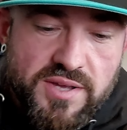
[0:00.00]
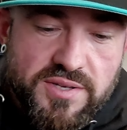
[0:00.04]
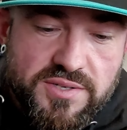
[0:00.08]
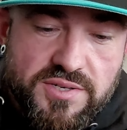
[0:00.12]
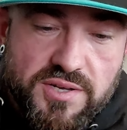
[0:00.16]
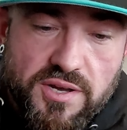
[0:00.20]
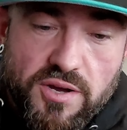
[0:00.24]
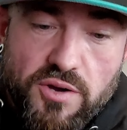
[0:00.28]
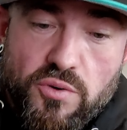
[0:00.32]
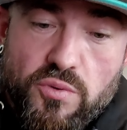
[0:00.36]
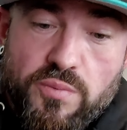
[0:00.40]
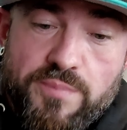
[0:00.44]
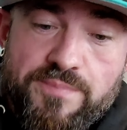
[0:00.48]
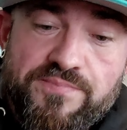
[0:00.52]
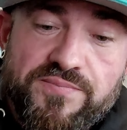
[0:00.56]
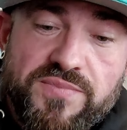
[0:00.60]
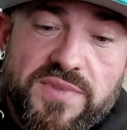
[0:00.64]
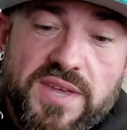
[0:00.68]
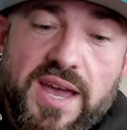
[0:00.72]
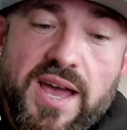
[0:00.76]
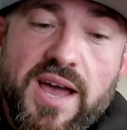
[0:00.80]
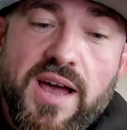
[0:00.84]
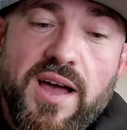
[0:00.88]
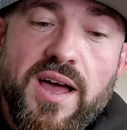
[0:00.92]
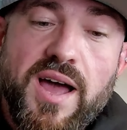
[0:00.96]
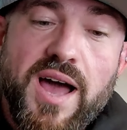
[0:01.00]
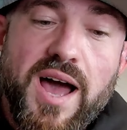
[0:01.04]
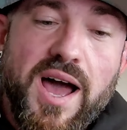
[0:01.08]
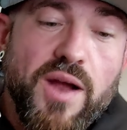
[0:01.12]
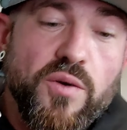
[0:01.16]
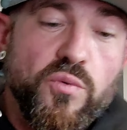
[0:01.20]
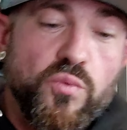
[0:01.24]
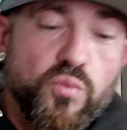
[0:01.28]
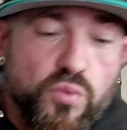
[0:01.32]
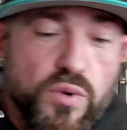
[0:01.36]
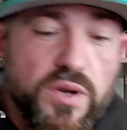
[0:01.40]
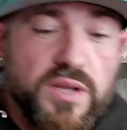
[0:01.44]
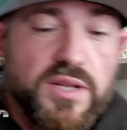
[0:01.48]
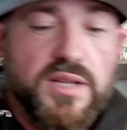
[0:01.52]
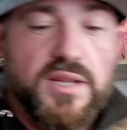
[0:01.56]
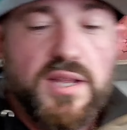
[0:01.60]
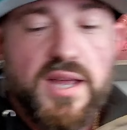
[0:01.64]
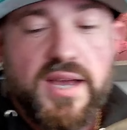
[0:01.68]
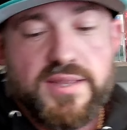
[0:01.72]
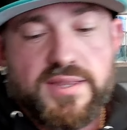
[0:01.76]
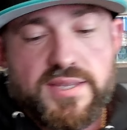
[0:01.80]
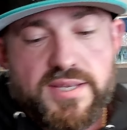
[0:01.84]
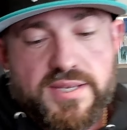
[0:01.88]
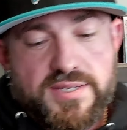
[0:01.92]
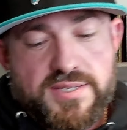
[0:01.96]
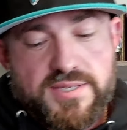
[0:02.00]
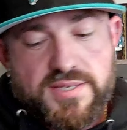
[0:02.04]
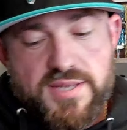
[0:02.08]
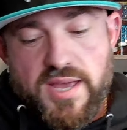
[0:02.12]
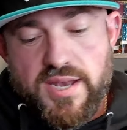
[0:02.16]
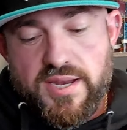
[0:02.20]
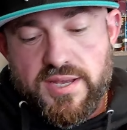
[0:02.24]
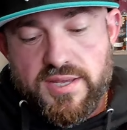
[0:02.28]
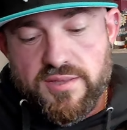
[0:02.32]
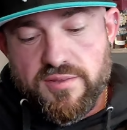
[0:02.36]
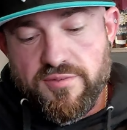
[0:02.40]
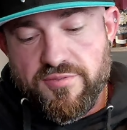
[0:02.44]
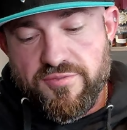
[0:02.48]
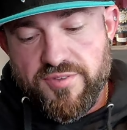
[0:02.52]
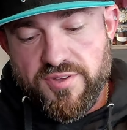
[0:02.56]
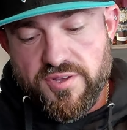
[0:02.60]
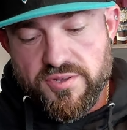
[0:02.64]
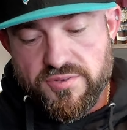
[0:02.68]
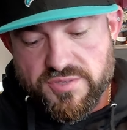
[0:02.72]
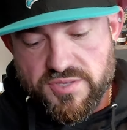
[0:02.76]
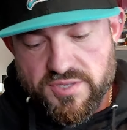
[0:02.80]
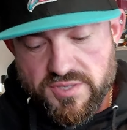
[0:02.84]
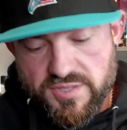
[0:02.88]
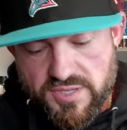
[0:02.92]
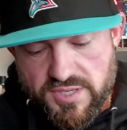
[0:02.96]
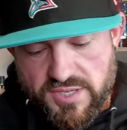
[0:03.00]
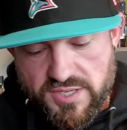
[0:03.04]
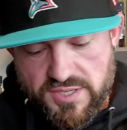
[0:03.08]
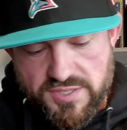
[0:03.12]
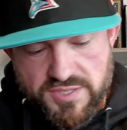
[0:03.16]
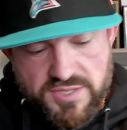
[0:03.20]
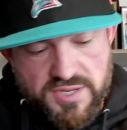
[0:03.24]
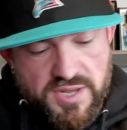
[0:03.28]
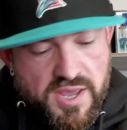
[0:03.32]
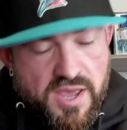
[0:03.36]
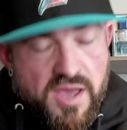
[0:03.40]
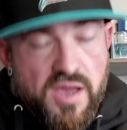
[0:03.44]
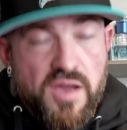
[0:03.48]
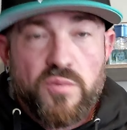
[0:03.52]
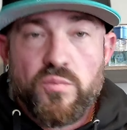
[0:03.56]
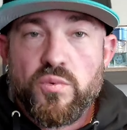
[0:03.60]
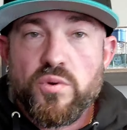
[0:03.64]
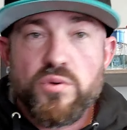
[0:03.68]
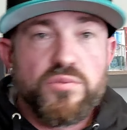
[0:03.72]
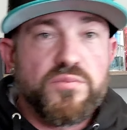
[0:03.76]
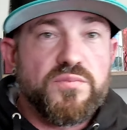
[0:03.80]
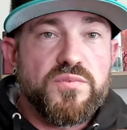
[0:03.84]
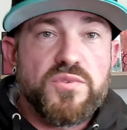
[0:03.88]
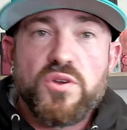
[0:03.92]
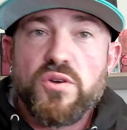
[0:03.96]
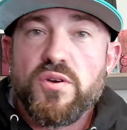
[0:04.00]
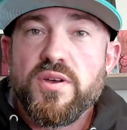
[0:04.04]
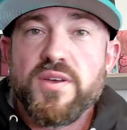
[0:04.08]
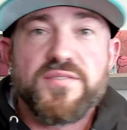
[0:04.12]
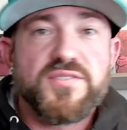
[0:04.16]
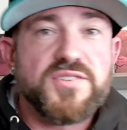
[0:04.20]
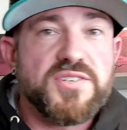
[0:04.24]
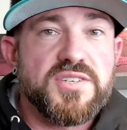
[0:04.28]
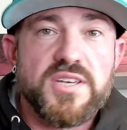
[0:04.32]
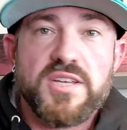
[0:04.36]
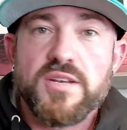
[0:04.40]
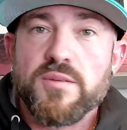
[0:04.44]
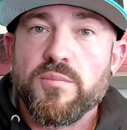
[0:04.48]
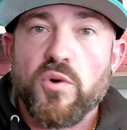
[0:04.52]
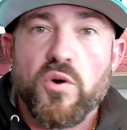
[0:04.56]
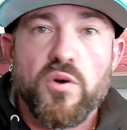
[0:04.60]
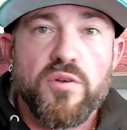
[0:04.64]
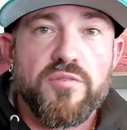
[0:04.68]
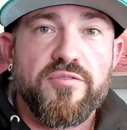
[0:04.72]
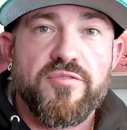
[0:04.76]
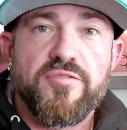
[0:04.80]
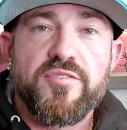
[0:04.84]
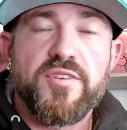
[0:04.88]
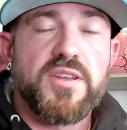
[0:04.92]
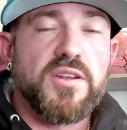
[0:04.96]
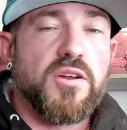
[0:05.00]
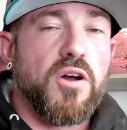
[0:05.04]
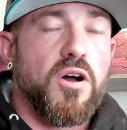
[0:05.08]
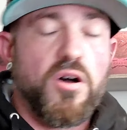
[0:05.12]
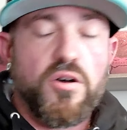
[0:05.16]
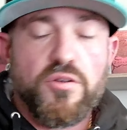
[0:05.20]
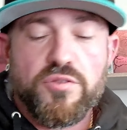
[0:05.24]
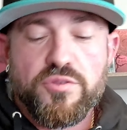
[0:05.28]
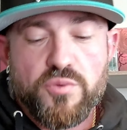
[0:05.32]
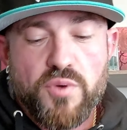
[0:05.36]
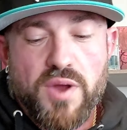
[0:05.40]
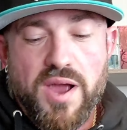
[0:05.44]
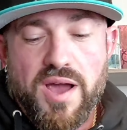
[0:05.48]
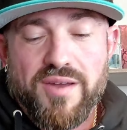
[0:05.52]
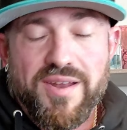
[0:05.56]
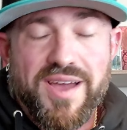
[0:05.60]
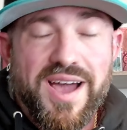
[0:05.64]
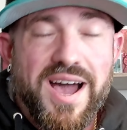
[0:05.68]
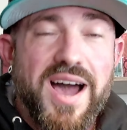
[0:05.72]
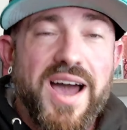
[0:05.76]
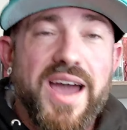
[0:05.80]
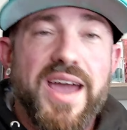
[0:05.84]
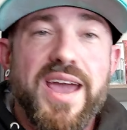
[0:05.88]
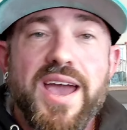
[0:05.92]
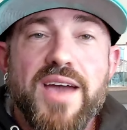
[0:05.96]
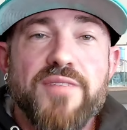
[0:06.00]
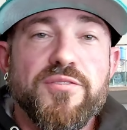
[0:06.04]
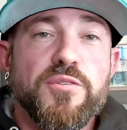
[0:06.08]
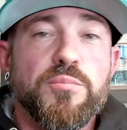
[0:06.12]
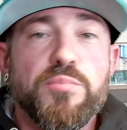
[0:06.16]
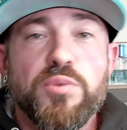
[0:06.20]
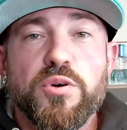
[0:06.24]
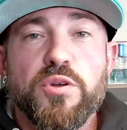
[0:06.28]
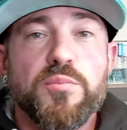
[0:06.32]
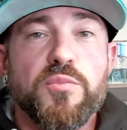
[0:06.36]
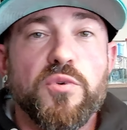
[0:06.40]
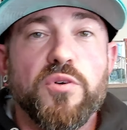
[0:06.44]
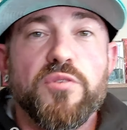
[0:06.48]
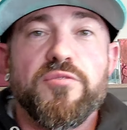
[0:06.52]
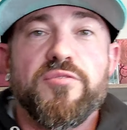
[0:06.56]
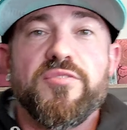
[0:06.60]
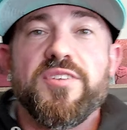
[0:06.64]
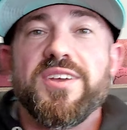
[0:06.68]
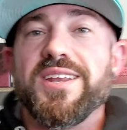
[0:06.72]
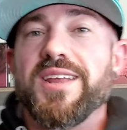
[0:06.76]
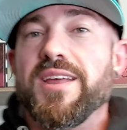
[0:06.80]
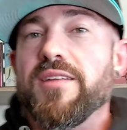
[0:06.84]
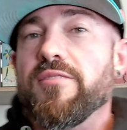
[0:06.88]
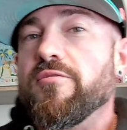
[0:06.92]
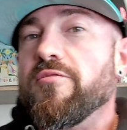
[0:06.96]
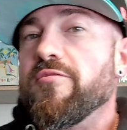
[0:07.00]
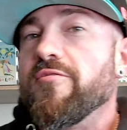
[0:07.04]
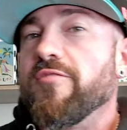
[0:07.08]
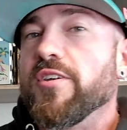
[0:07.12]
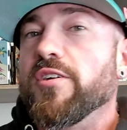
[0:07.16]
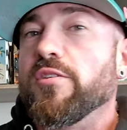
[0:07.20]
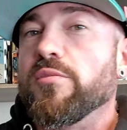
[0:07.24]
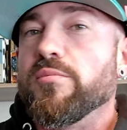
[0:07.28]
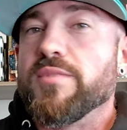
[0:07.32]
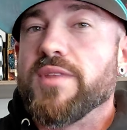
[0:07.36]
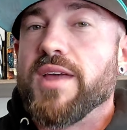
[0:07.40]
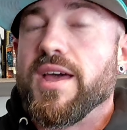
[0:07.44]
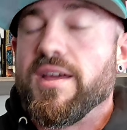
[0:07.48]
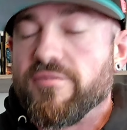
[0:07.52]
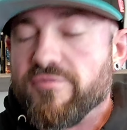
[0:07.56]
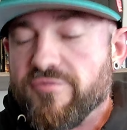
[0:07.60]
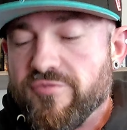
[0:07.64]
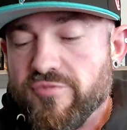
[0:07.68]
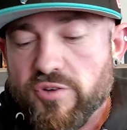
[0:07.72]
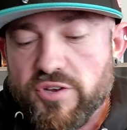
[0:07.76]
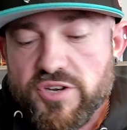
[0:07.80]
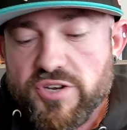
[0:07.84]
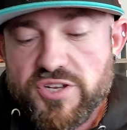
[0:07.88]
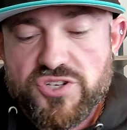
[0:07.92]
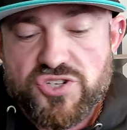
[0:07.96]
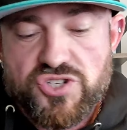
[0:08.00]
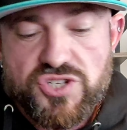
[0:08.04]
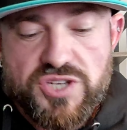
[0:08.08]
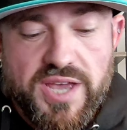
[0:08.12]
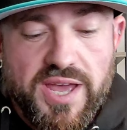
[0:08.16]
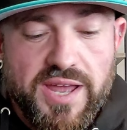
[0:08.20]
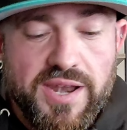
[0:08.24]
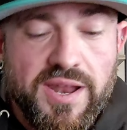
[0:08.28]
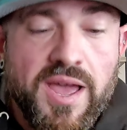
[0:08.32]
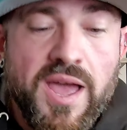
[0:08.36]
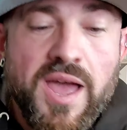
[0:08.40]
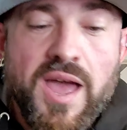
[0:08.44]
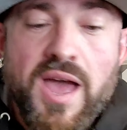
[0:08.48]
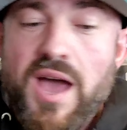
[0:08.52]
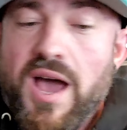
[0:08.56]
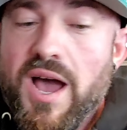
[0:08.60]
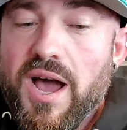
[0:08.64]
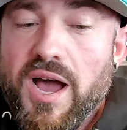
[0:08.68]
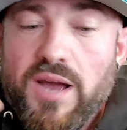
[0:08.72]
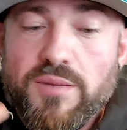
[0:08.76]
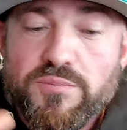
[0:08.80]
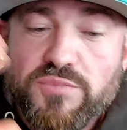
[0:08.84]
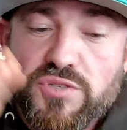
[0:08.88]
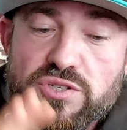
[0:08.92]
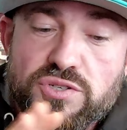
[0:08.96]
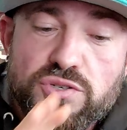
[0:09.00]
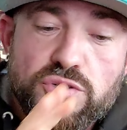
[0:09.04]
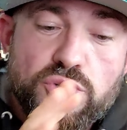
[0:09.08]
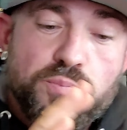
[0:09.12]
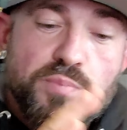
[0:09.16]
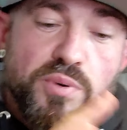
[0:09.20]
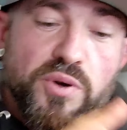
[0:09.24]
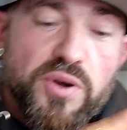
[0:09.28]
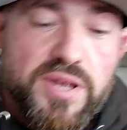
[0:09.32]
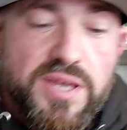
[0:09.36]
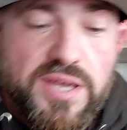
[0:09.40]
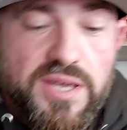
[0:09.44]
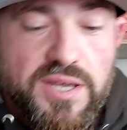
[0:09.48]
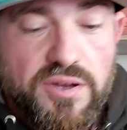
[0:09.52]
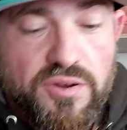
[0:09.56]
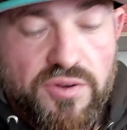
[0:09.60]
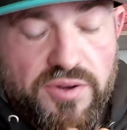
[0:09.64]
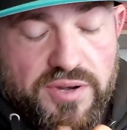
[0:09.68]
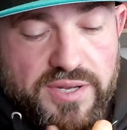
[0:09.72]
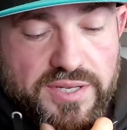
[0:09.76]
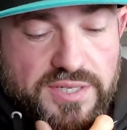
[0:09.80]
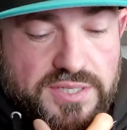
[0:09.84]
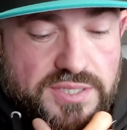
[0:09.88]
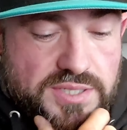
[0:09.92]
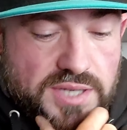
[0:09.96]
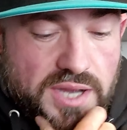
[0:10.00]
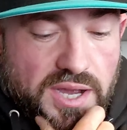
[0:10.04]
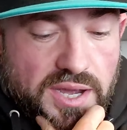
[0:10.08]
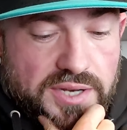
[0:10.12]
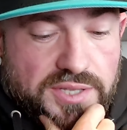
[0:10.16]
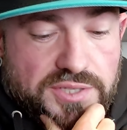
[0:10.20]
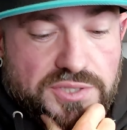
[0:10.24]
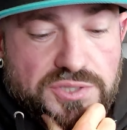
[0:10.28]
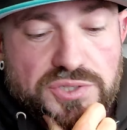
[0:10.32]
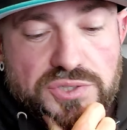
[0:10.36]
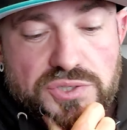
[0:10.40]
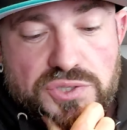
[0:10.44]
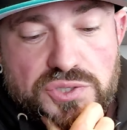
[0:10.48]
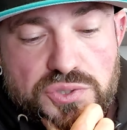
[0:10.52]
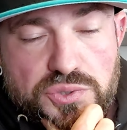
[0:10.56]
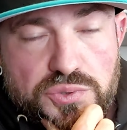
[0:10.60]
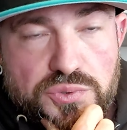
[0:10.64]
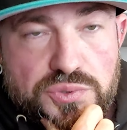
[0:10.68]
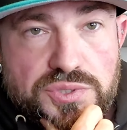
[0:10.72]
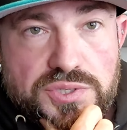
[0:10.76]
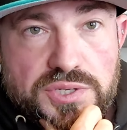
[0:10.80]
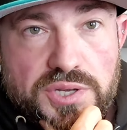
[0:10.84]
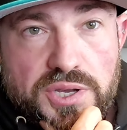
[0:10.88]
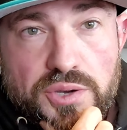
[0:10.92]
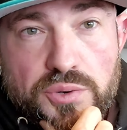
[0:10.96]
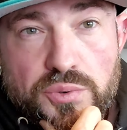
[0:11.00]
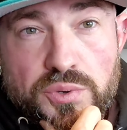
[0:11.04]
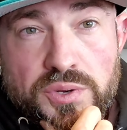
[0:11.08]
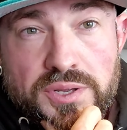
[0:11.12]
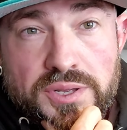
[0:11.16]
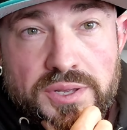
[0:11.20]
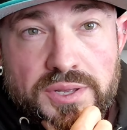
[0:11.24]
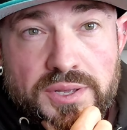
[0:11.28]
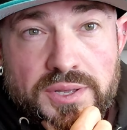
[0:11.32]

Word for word: So yeah, I really like the aesthetic and the feel to these. Well, you'll have seen them on feet all throughout. I haven't put them on feet and filmed that footage yet. I'm super eager and excited to do so.